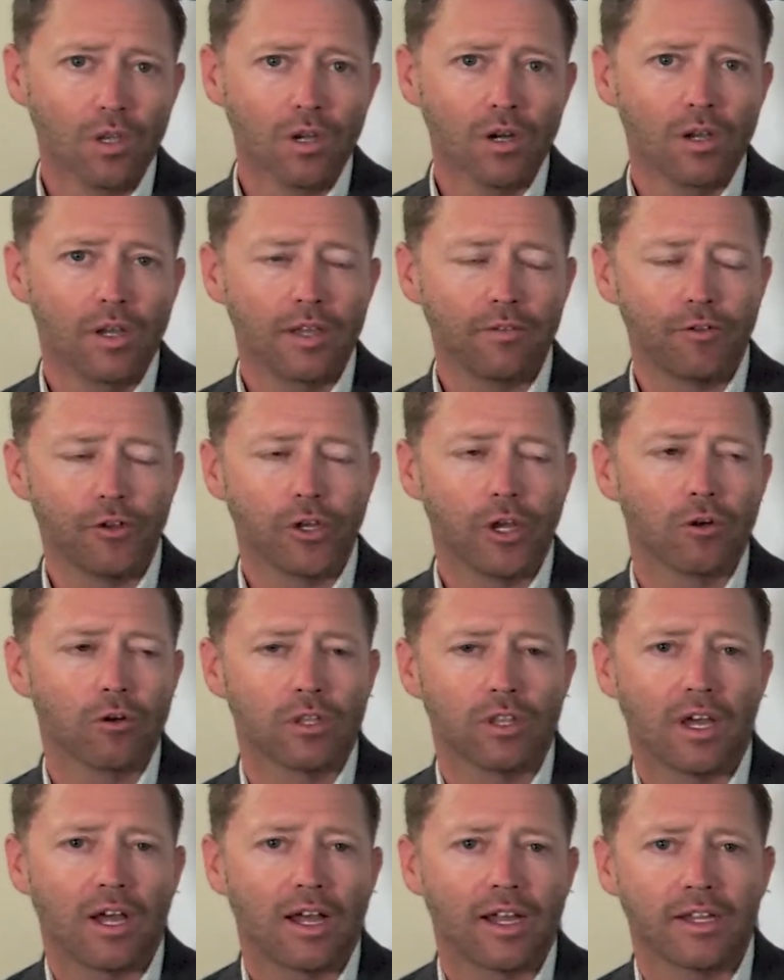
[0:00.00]
If you go to
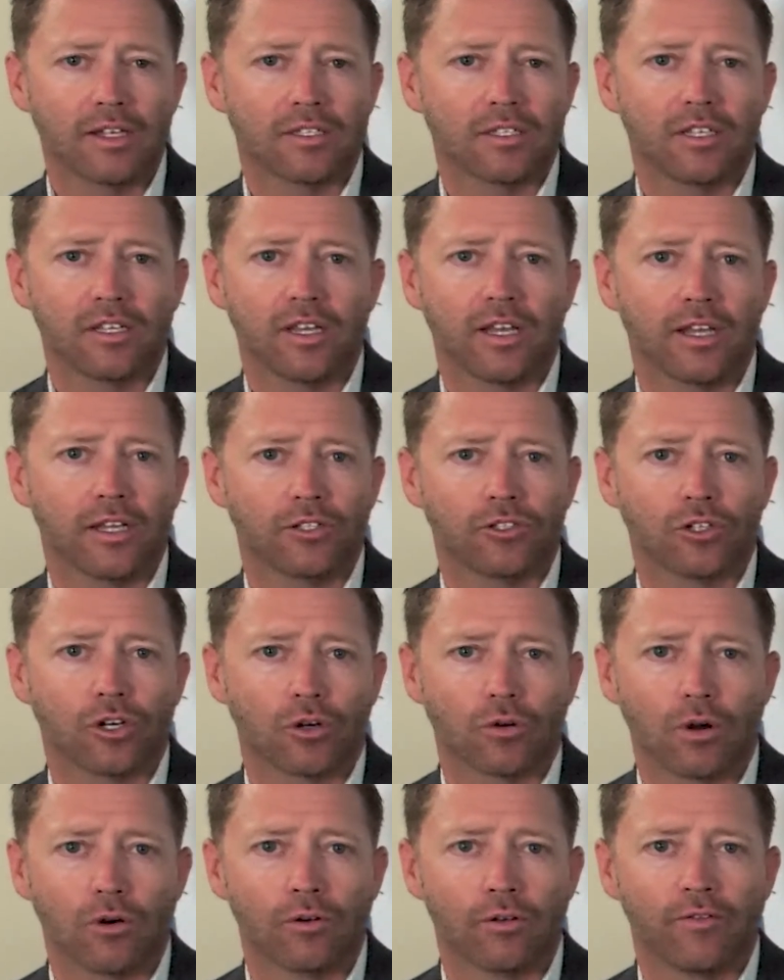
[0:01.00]
the ISDH
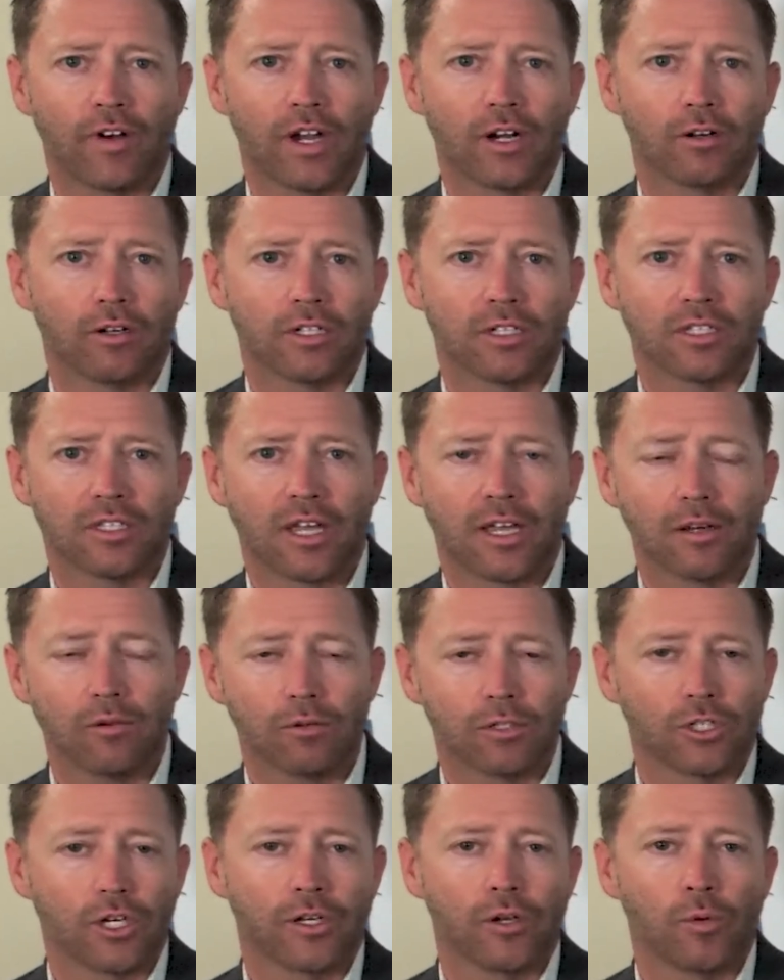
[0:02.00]
coronavirus site,
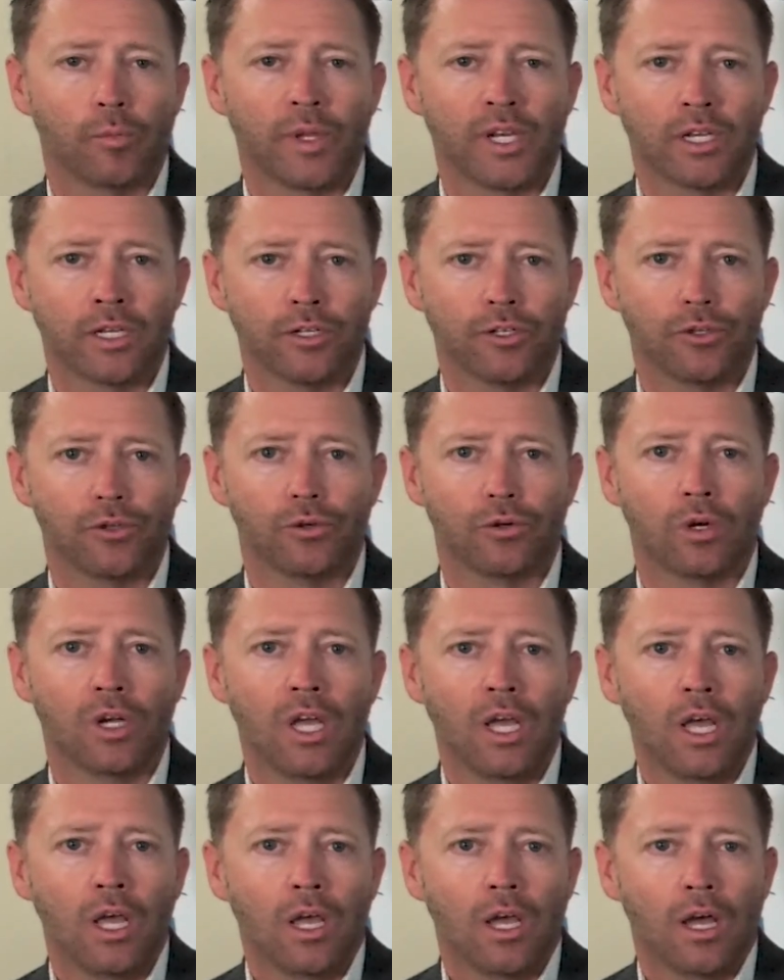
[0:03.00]
which I know many do,
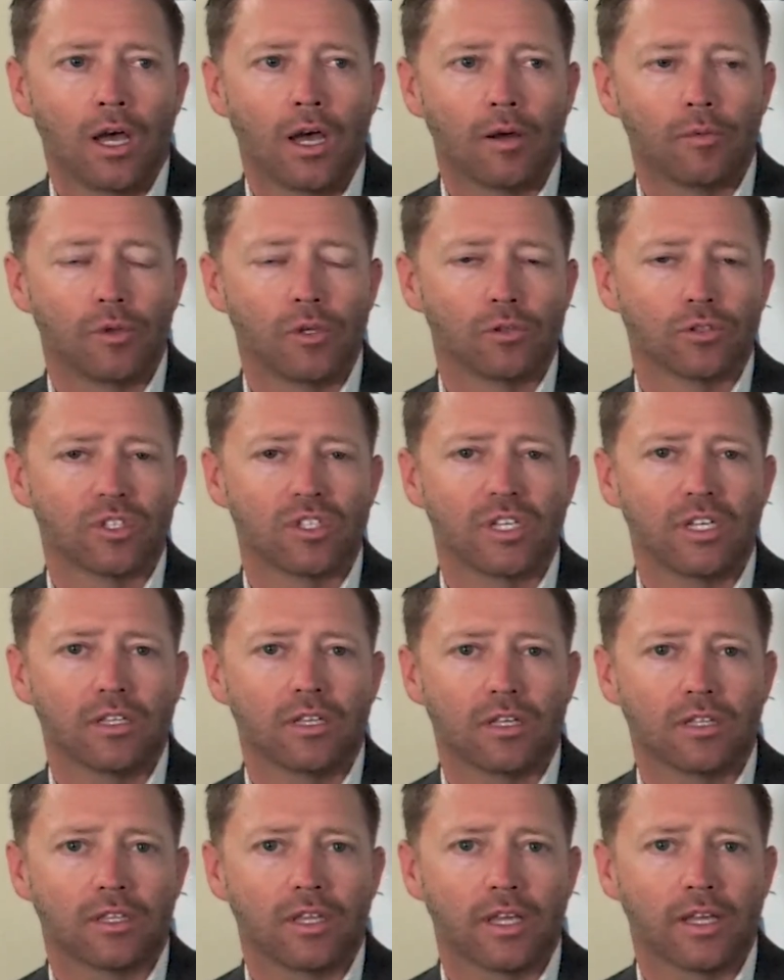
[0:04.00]
you'll see
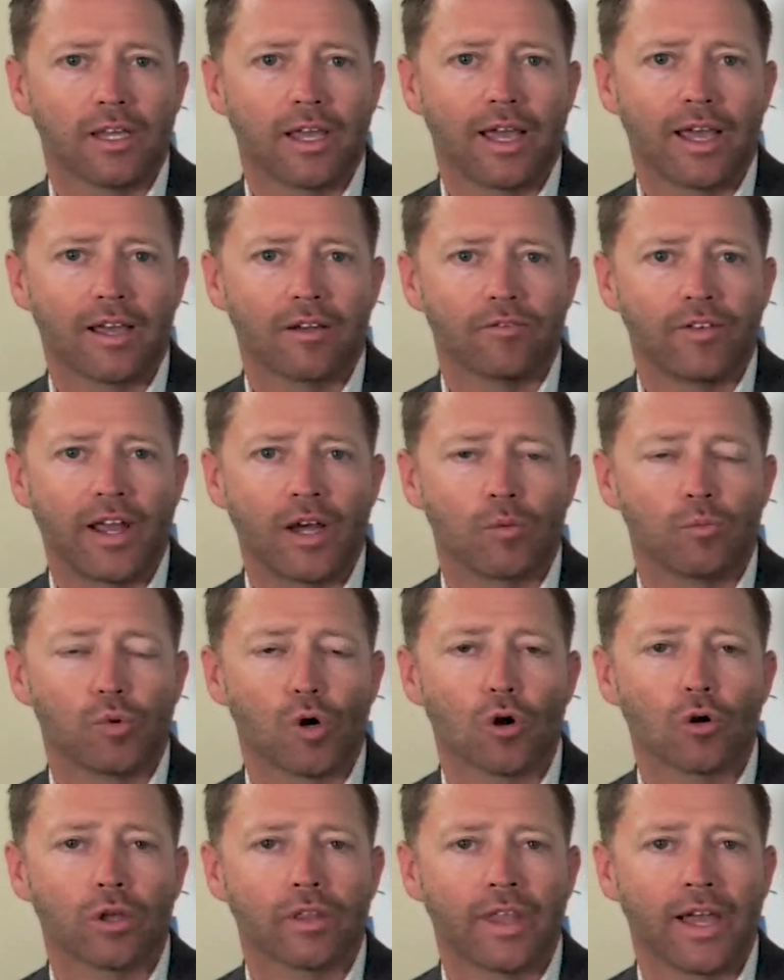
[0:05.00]
that they have now
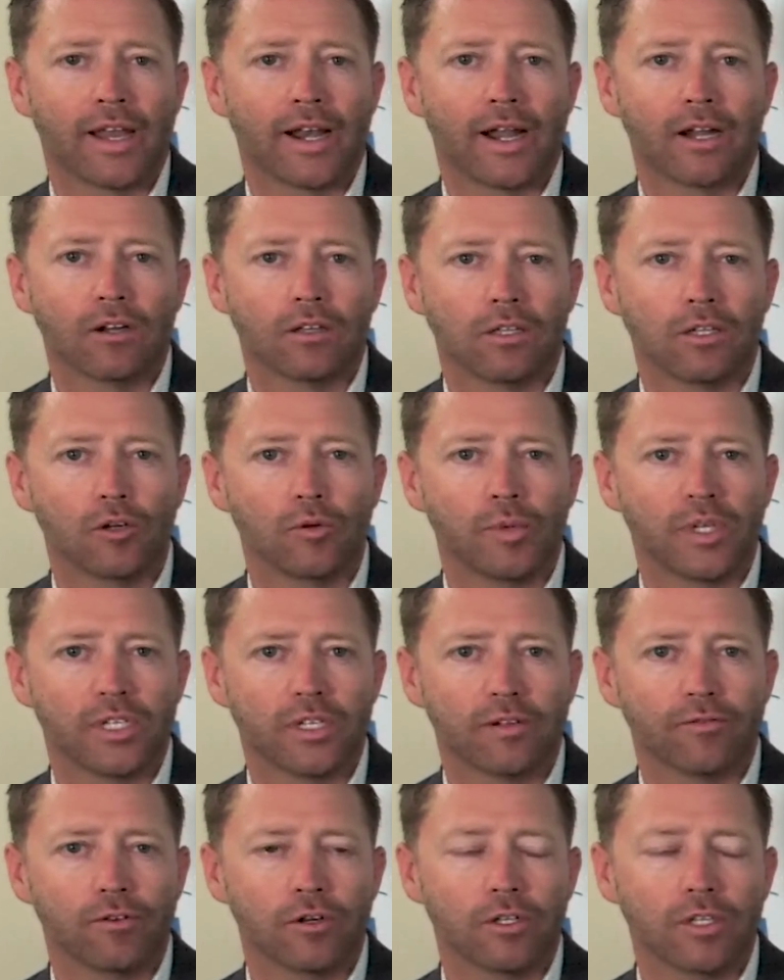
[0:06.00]
broken that out a little bit
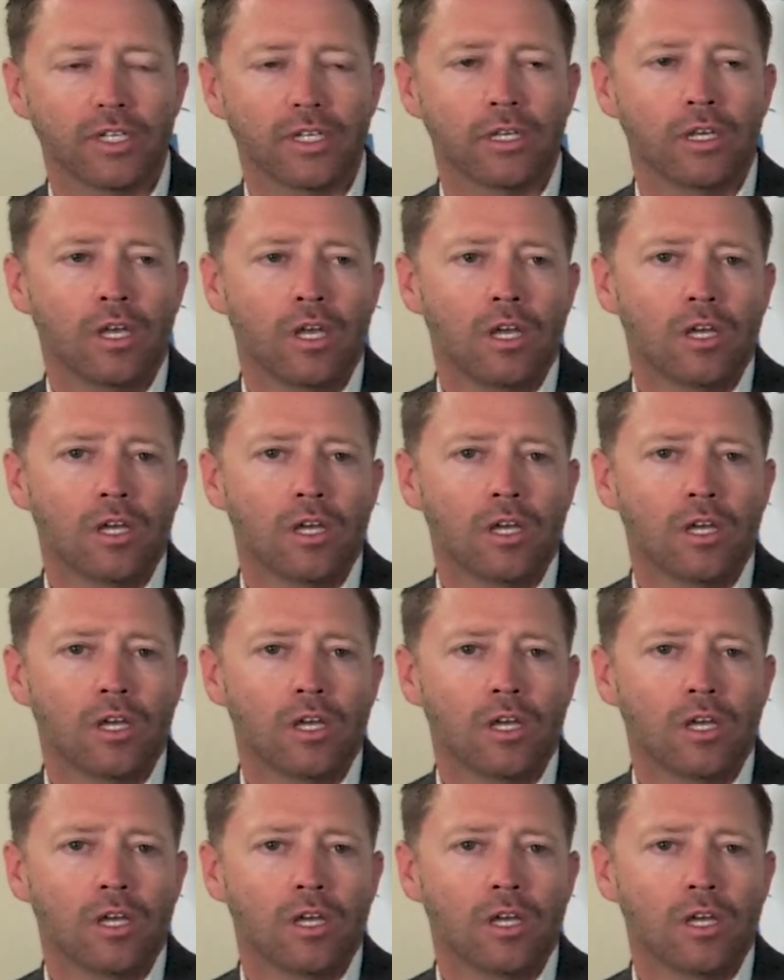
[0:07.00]
differently.